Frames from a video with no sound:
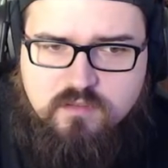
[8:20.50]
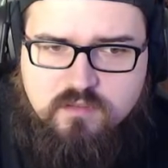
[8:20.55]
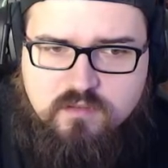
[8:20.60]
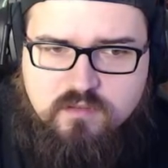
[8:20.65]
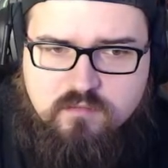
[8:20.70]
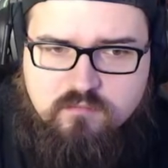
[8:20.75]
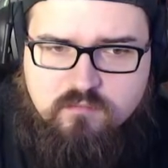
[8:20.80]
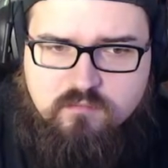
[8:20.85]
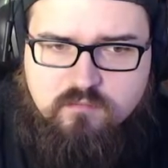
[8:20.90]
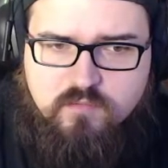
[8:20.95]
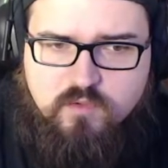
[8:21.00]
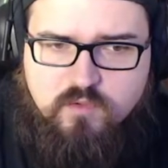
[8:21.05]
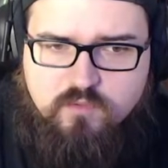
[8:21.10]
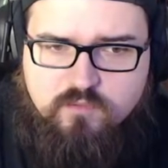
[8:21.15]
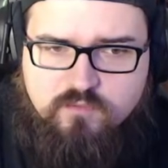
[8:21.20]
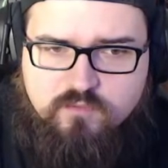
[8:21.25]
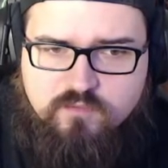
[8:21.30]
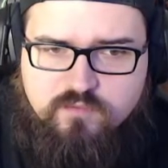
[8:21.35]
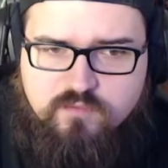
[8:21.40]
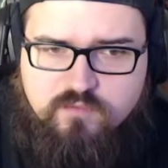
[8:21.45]

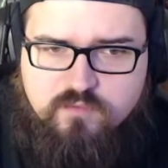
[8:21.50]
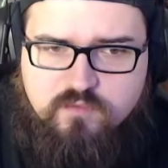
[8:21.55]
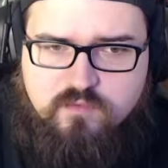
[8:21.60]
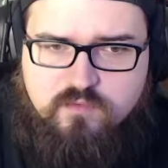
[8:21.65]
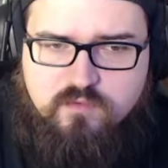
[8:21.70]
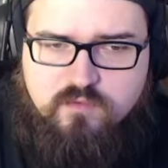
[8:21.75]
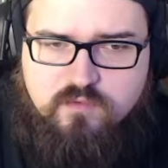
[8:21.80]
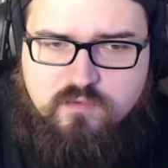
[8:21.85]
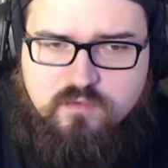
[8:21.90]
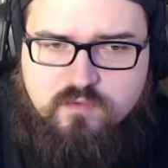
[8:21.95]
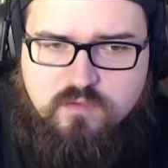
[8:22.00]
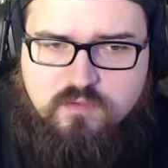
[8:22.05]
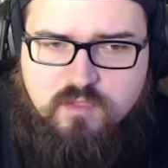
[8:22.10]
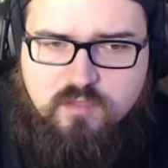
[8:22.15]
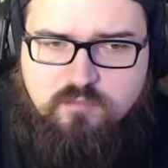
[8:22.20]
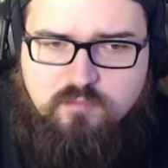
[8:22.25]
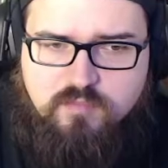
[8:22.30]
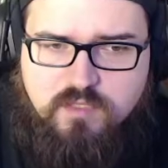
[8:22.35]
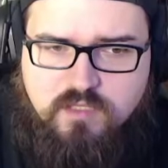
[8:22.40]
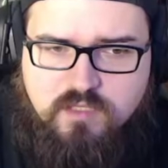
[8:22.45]
Move.
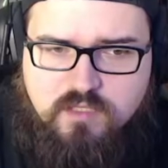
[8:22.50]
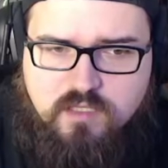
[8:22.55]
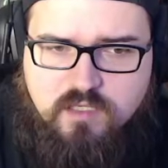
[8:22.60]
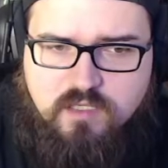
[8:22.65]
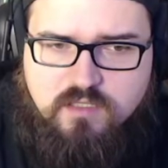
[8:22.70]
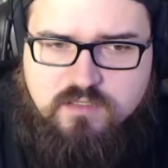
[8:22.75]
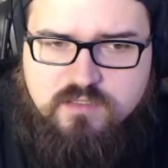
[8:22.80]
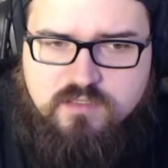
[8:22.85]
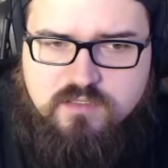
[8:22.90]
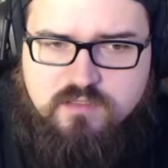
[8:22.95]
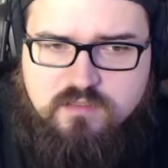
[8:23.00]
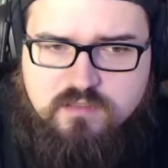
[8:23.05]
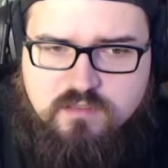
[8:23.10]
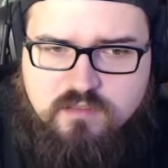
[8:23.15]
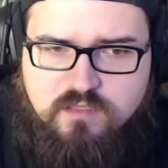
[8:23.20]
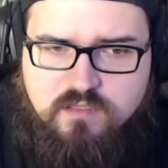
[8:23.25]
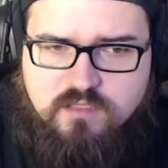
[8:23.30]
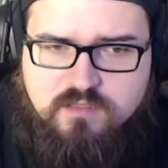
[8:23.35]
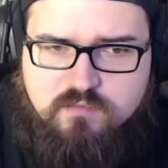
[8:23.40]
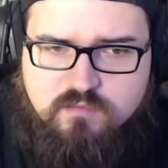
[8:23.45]
MP costs.
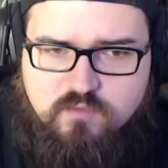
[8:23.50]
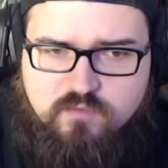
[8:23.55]
Let's move